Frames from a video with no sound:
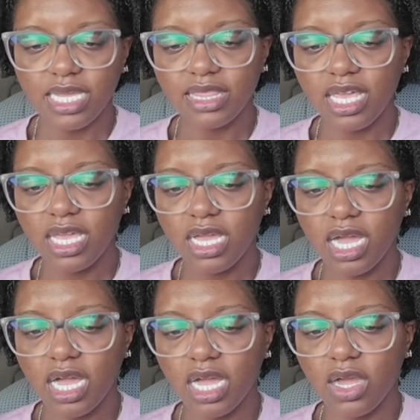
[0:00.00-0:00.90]
I think
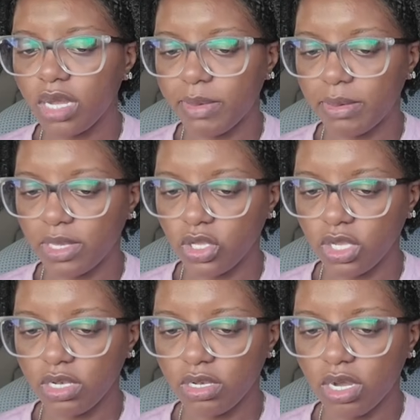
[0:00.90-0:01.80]
I'm gonna be
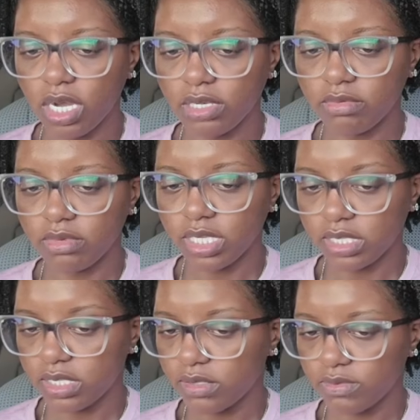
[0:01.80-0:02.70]
good on
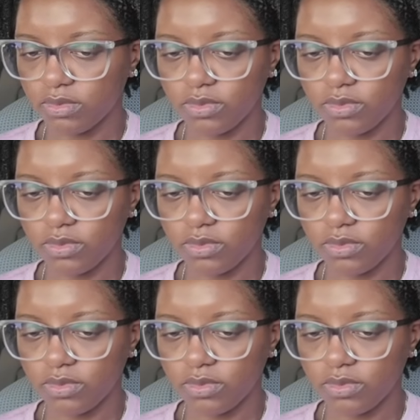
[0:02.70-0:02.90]
this.